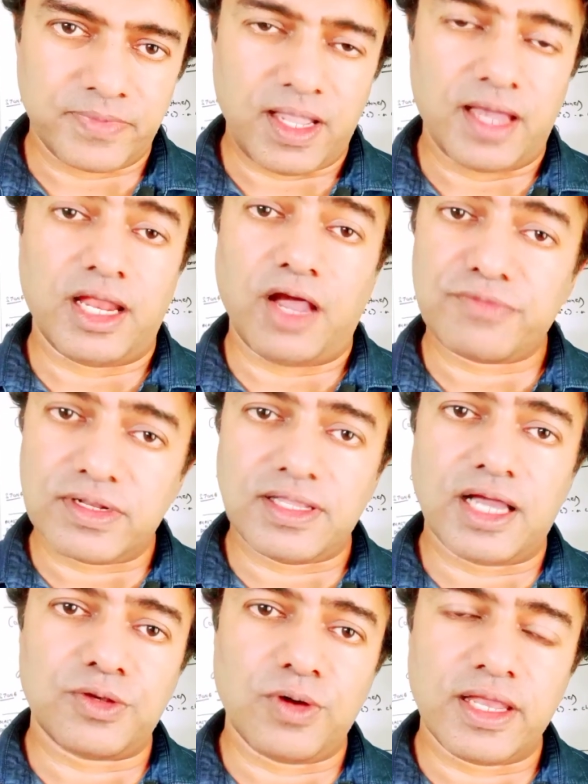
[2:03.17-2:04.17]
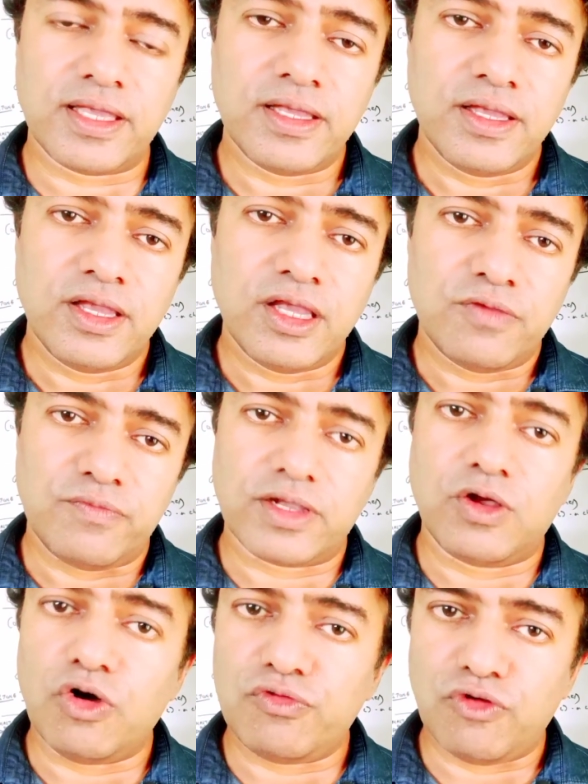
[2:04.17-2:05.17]
And after that only we
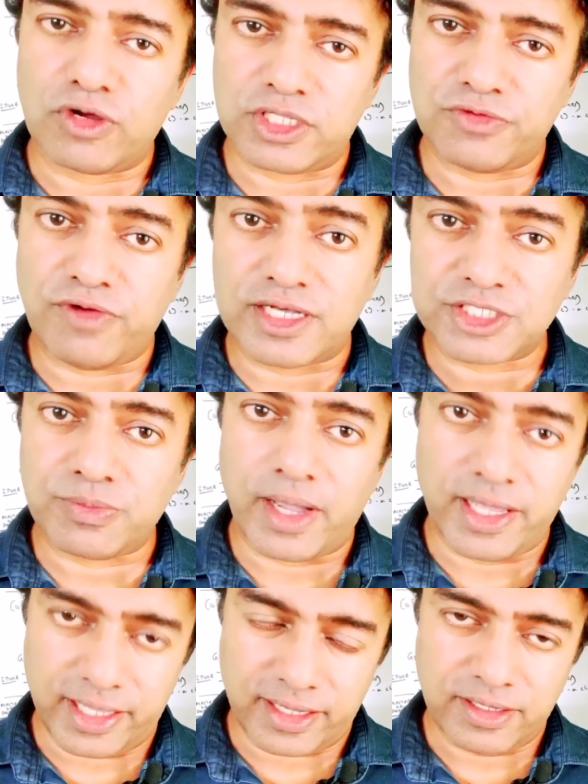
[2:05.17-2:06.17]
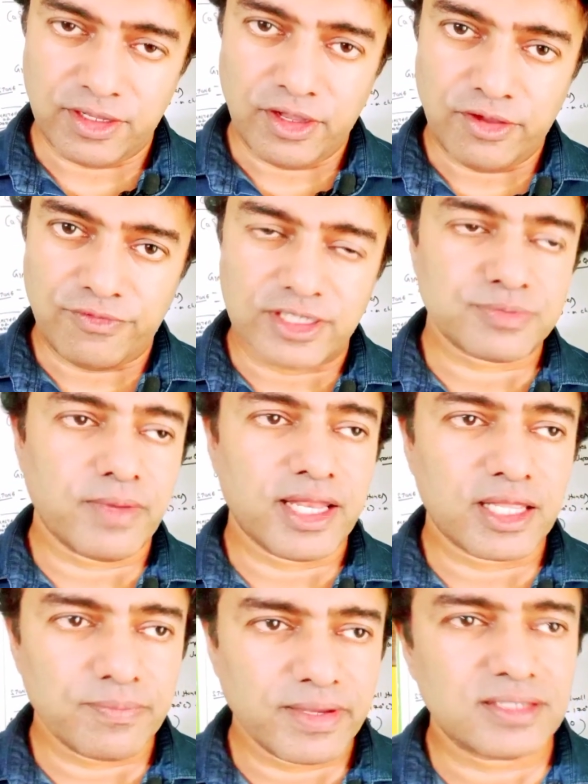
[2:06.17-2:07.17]
go for the first mining. First
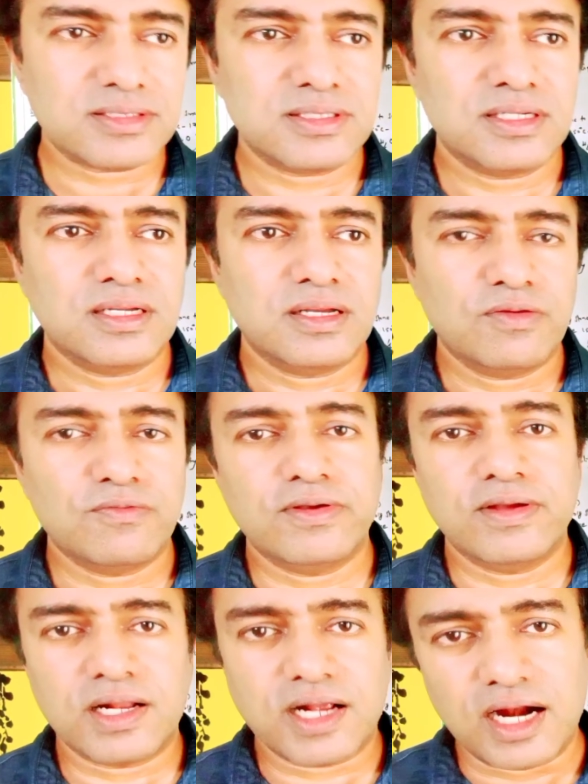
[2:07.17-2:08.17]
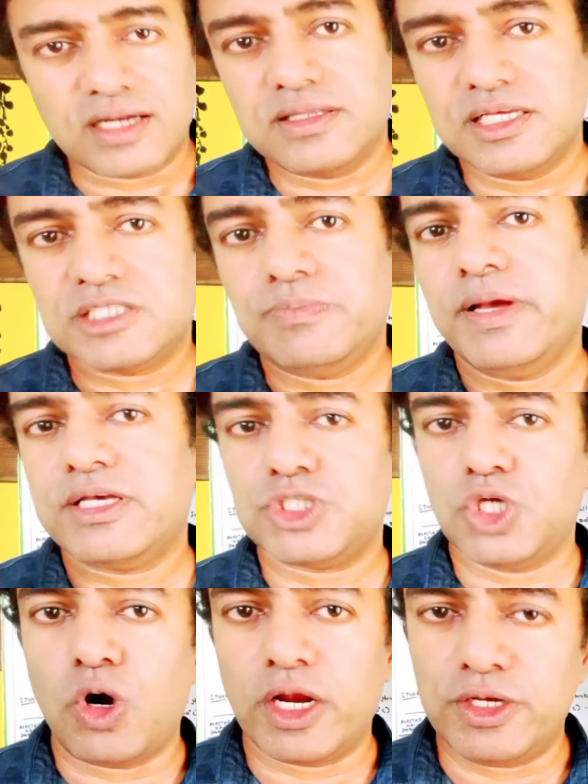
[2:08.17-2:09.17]
mining means we will cut this big
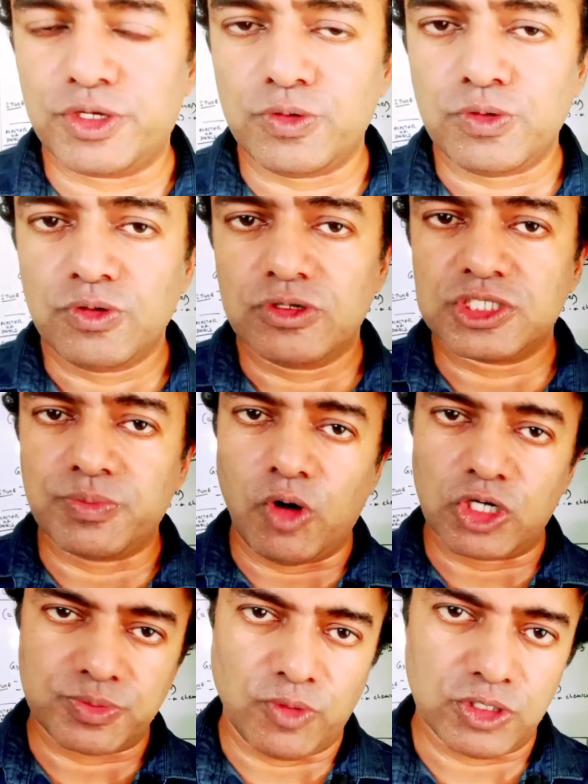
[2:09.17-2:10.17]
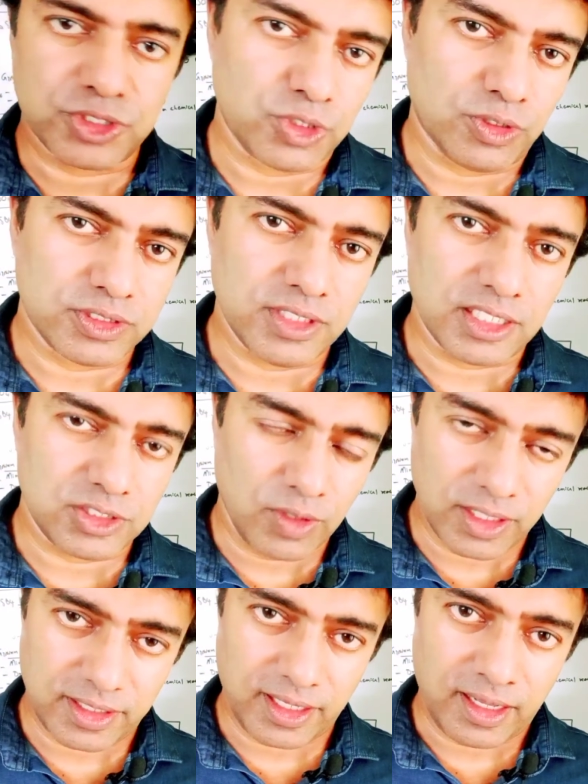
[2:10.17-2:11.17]
stone into small small stones, that's the
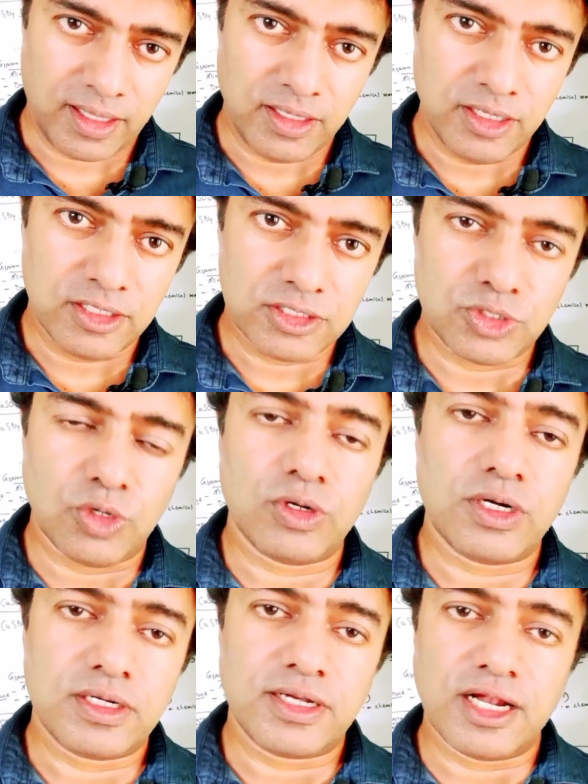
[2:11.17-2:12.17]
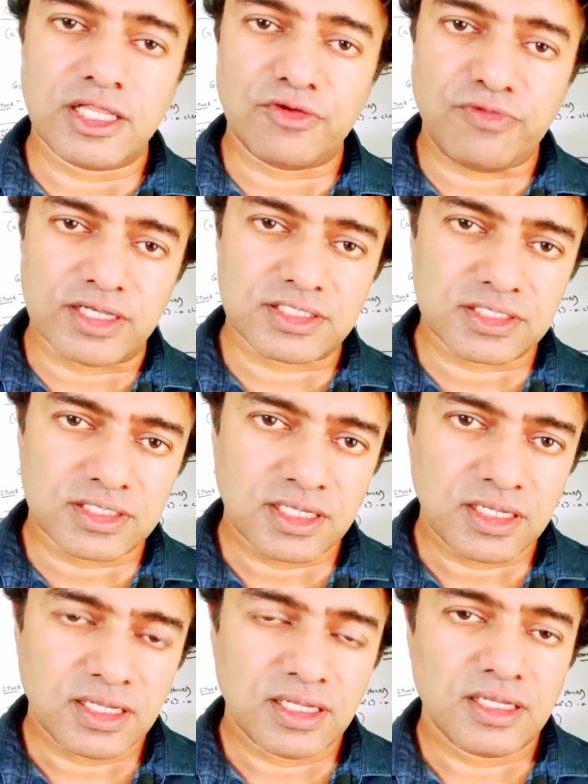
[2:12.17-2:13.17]
only thing. So till the first
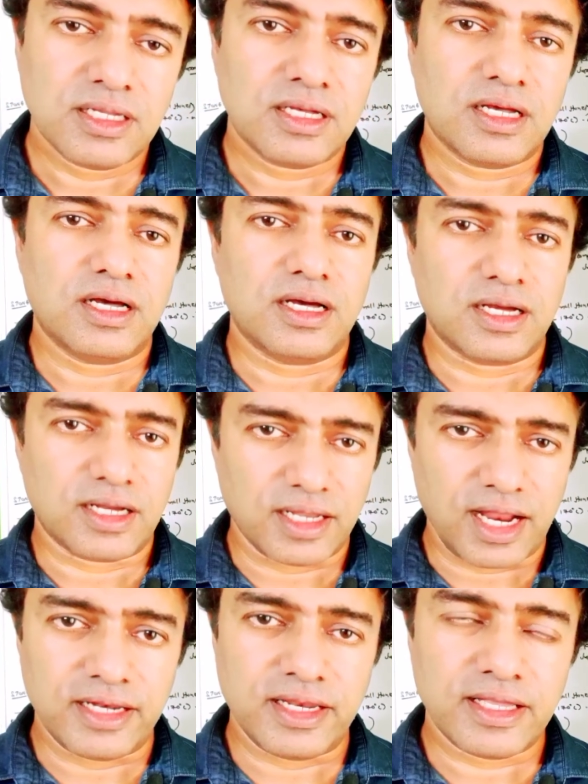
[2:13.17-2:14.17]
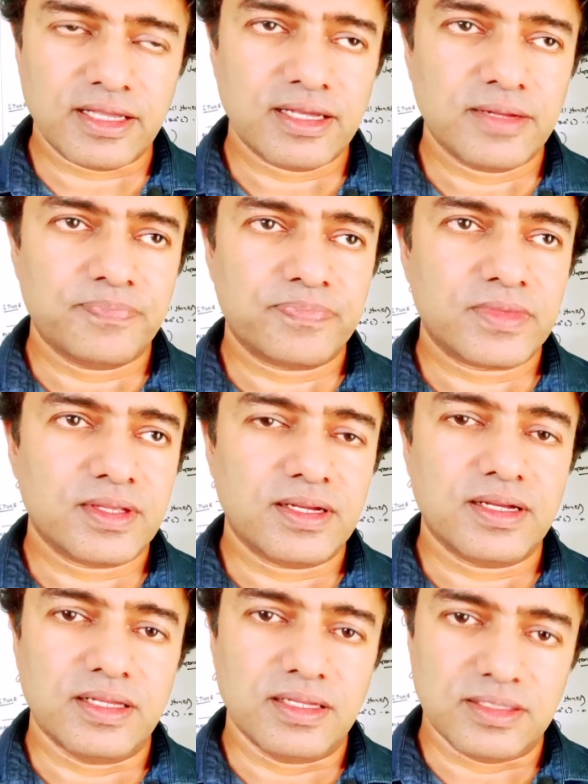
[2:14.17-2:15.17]
uh, grinding,
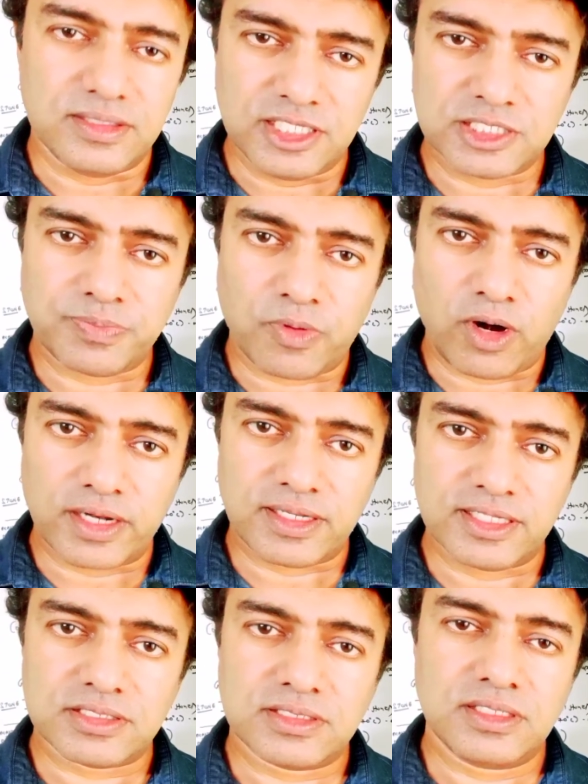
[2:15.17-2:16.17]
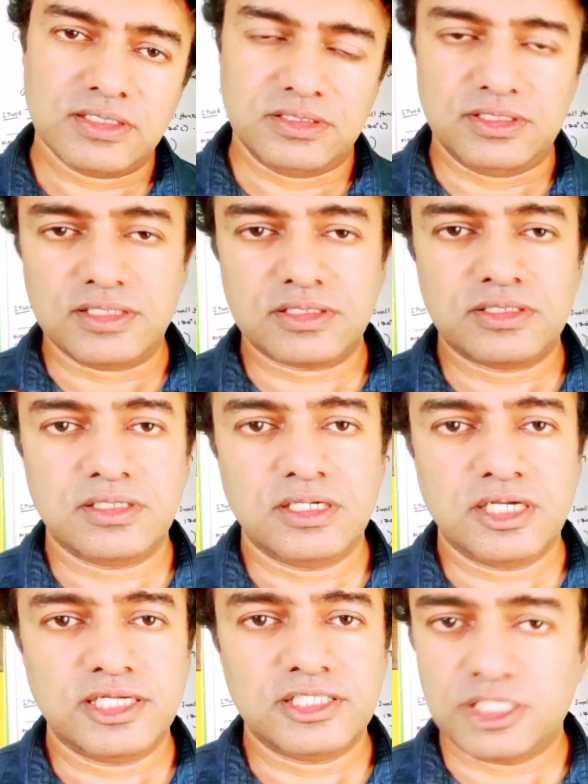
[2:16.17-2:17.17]
this product is just
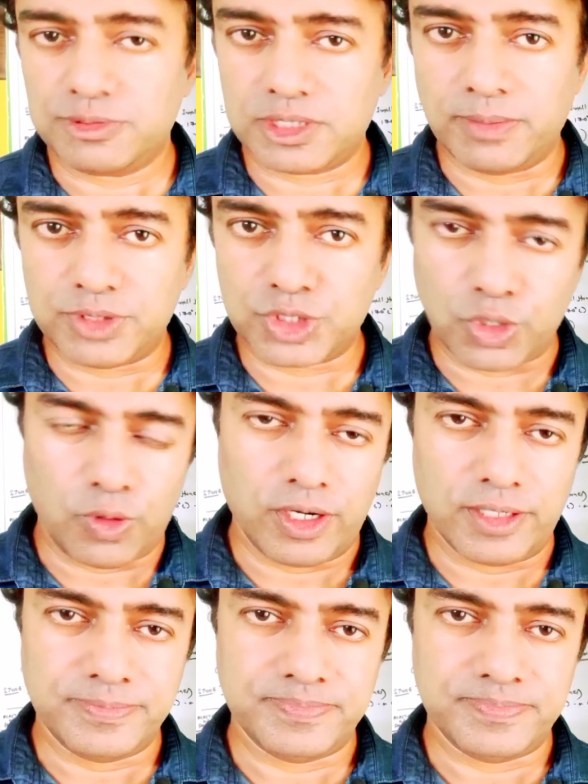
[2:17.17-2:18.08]
gypsum stone,